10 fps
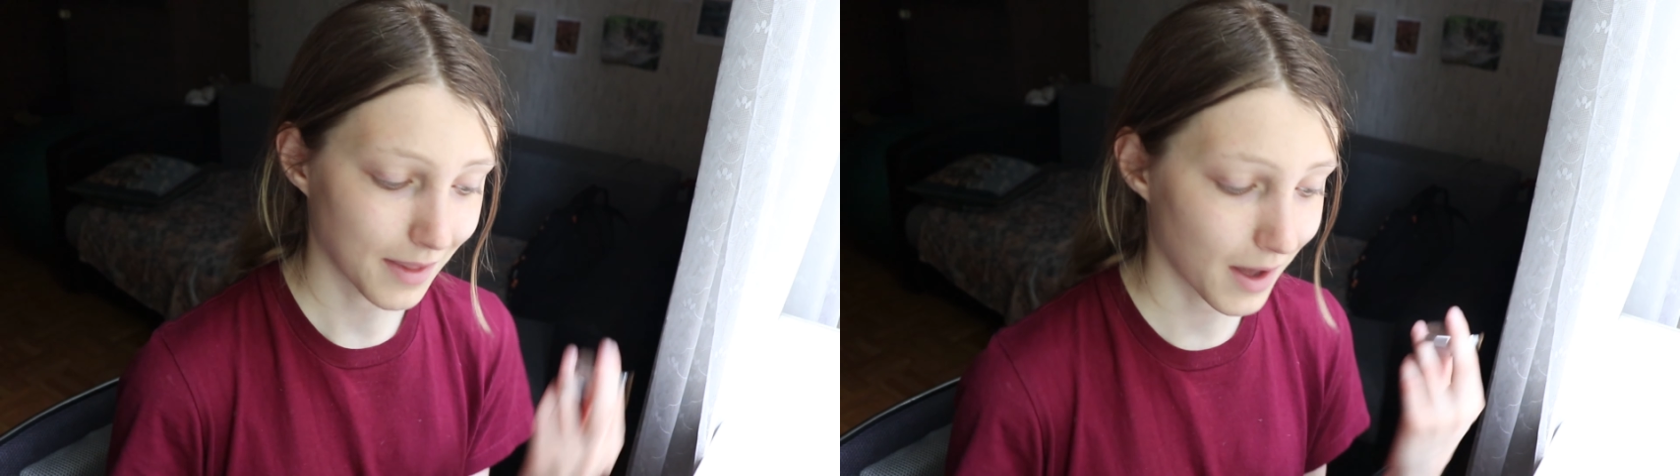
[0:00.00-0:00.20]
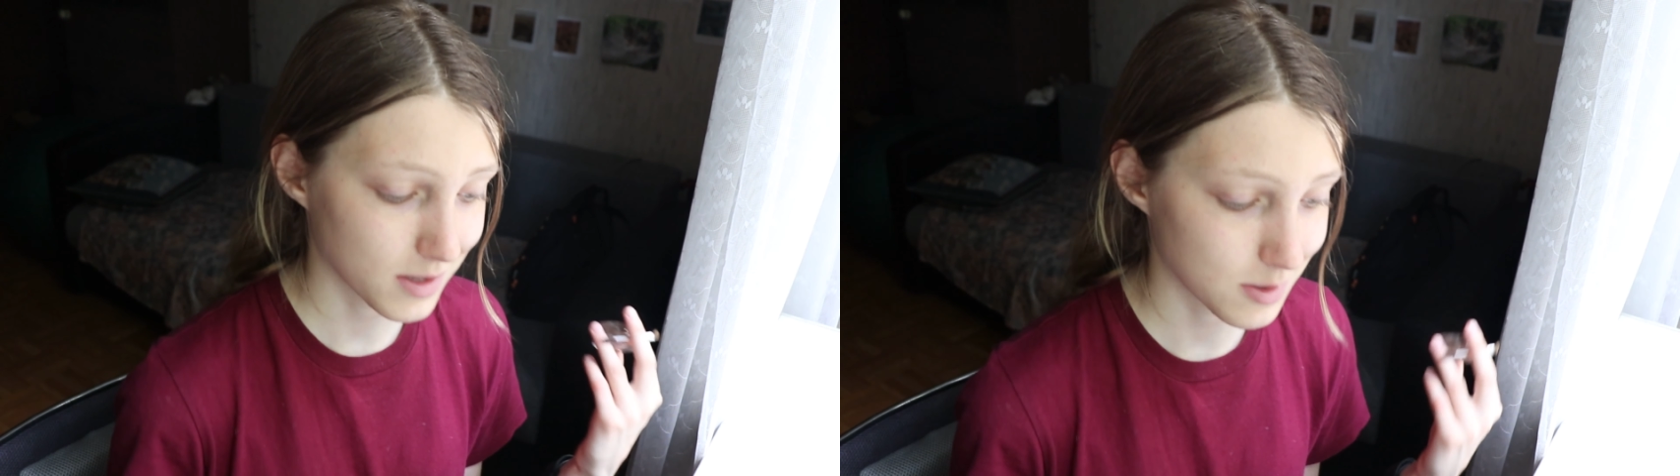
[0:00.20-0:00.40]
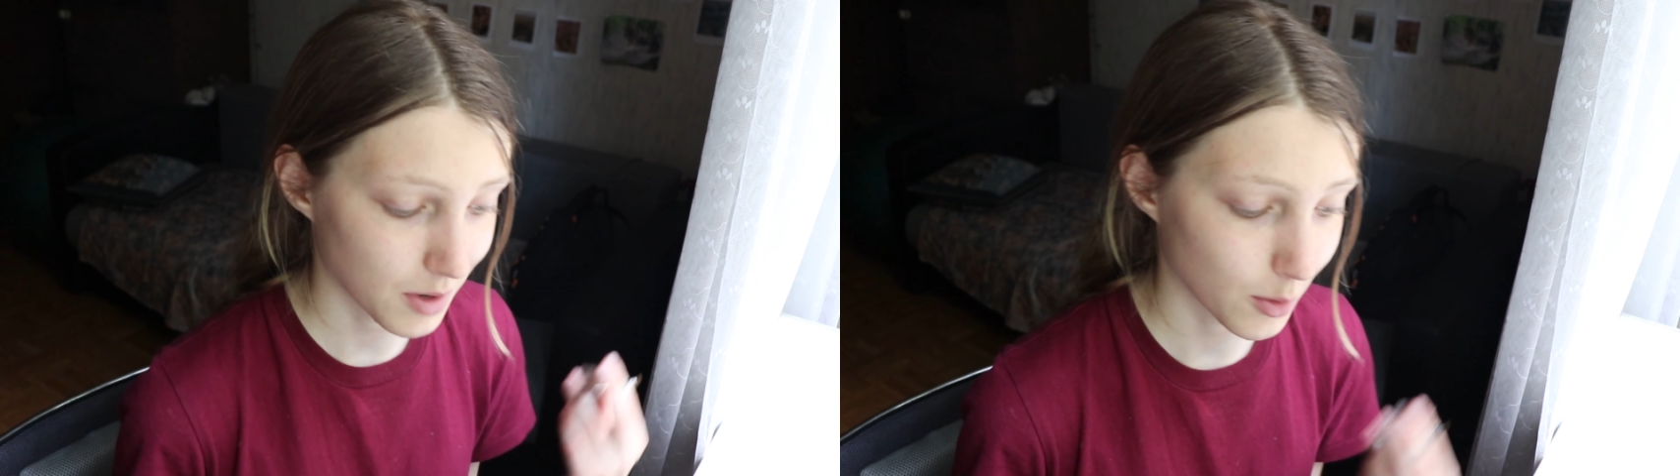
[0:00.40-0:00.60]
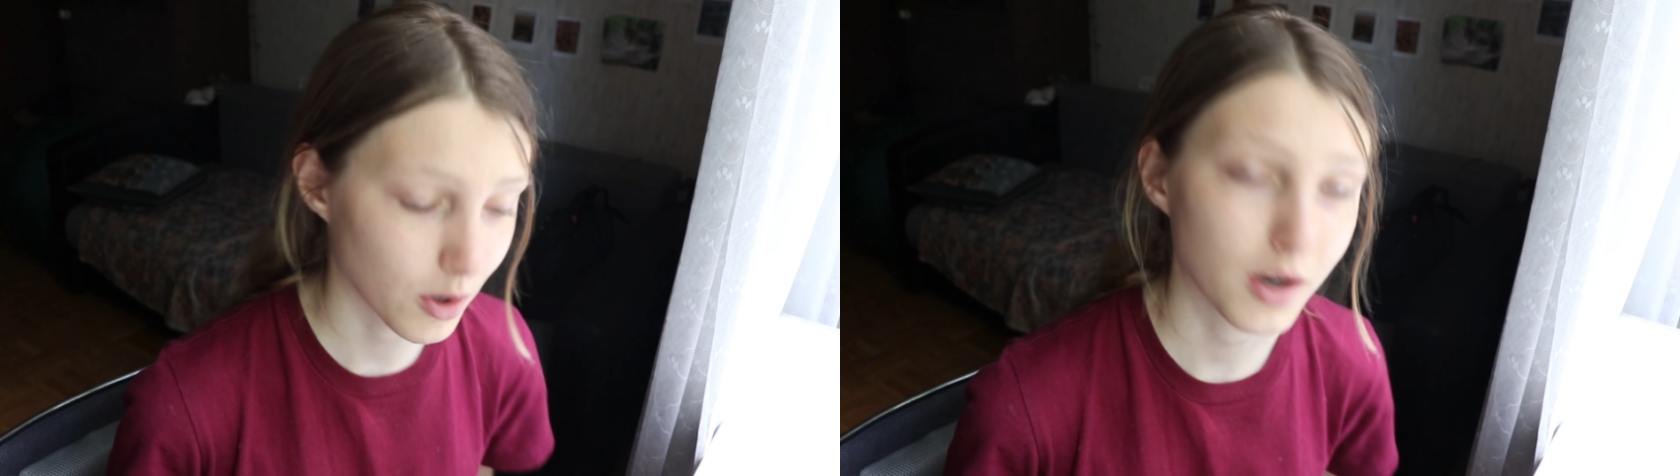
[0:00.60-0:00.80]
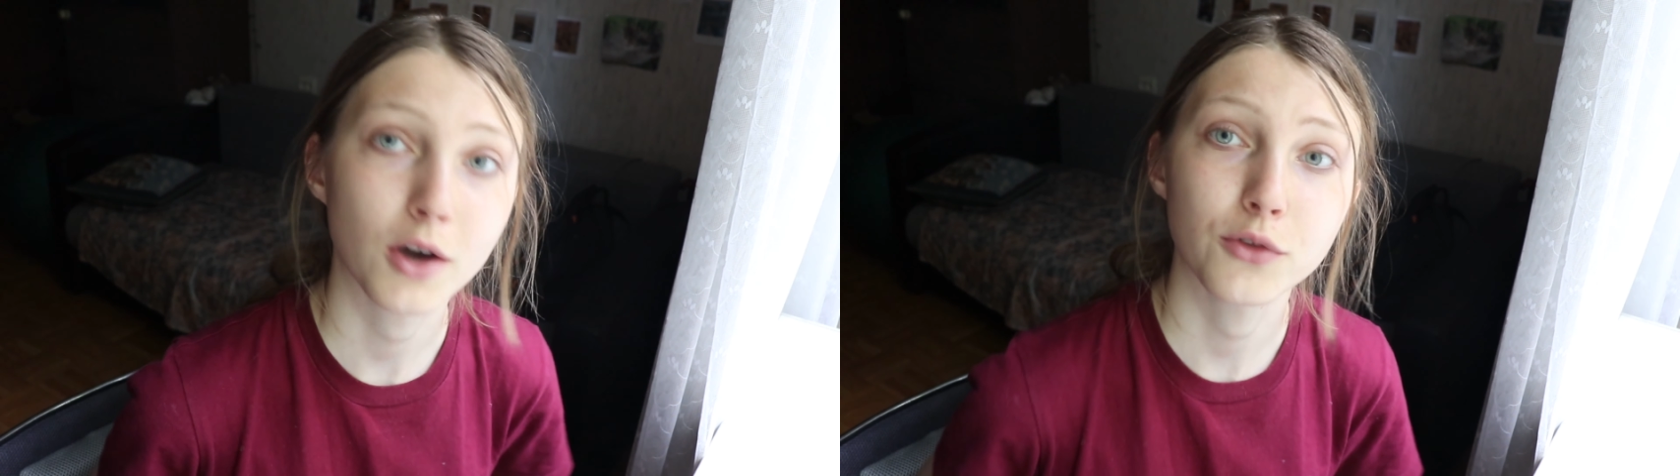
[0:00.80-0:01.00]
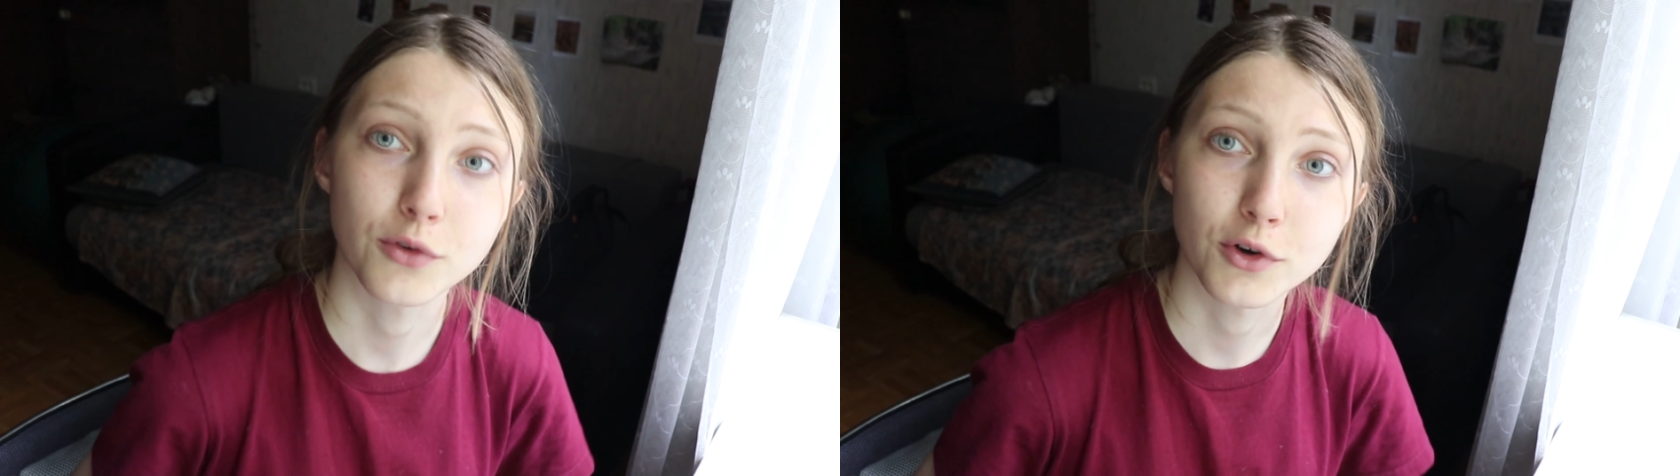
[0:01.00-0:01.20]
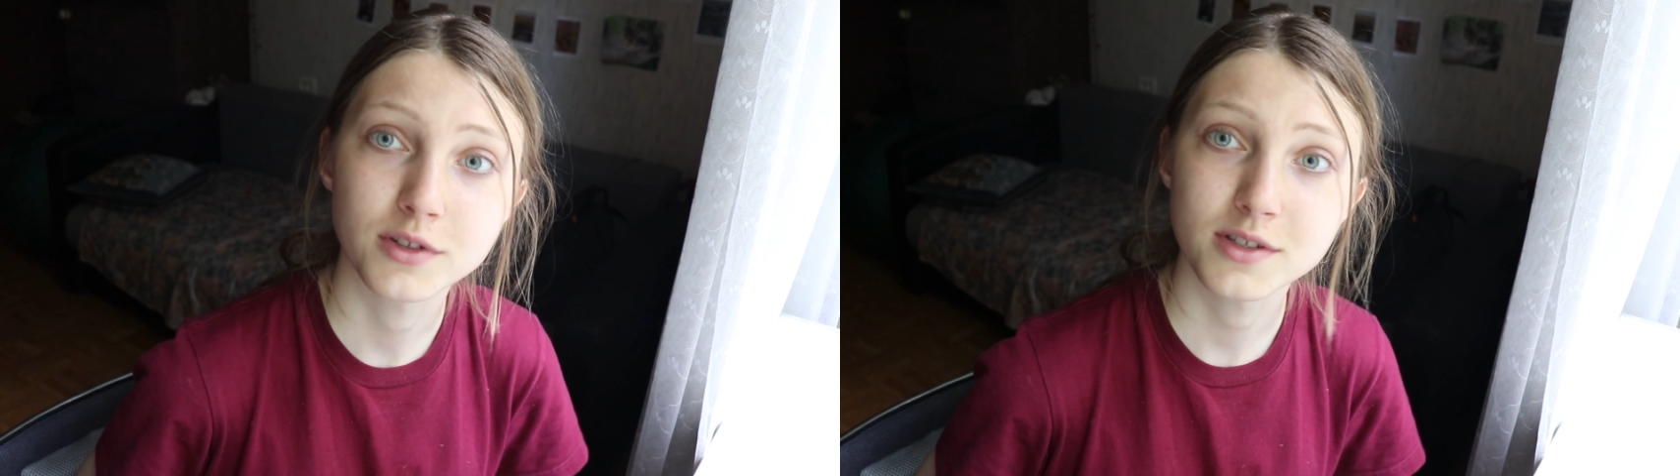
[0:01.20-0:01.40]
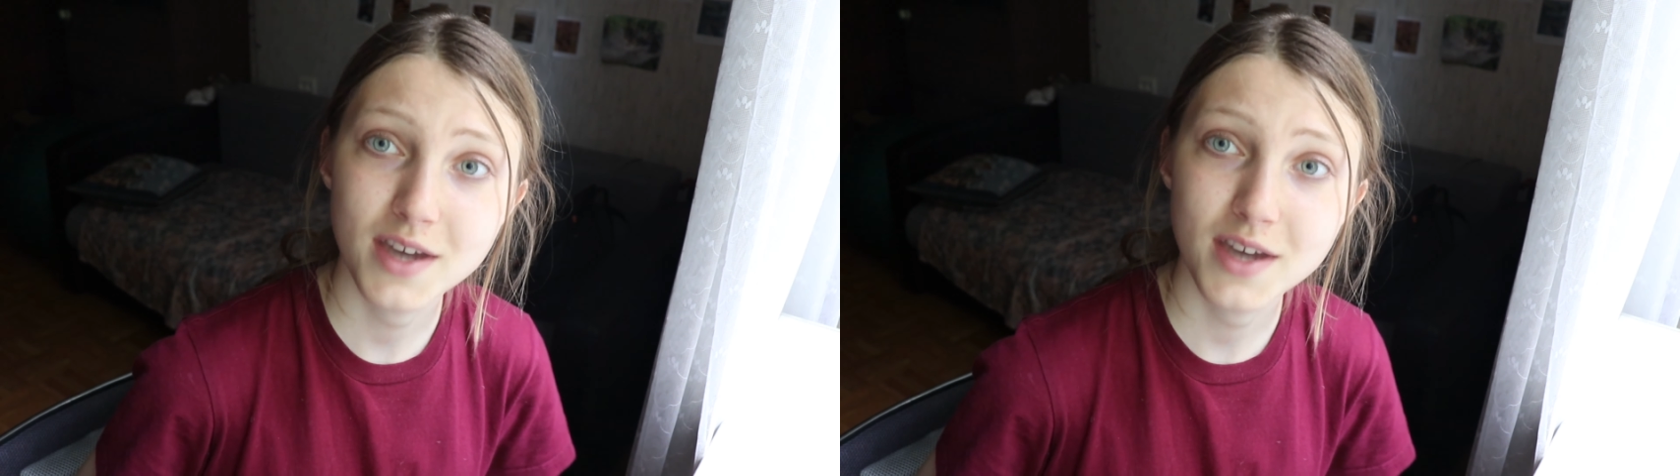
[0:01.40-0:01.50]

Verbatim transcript: that's my workout for the